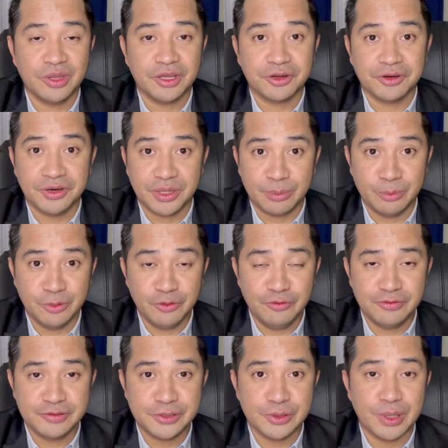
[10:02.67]
the current
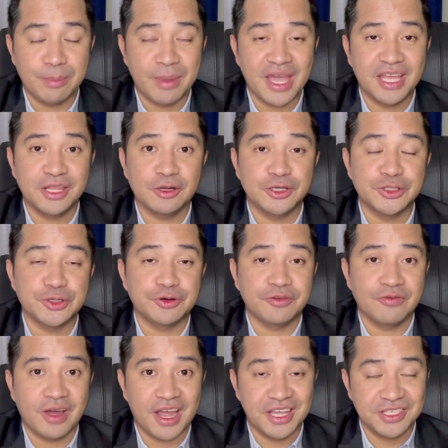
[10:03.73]
move to amend or to
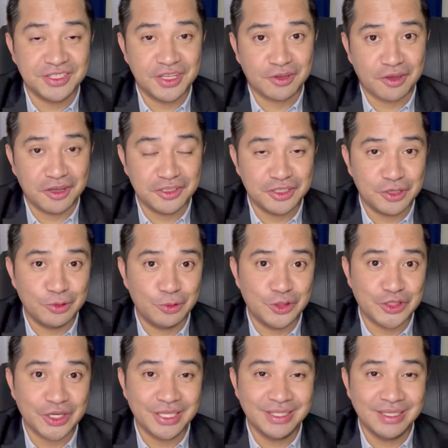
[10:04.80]
revise the
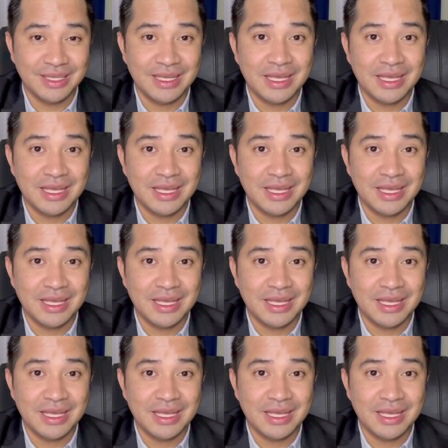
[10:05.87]
Constitution.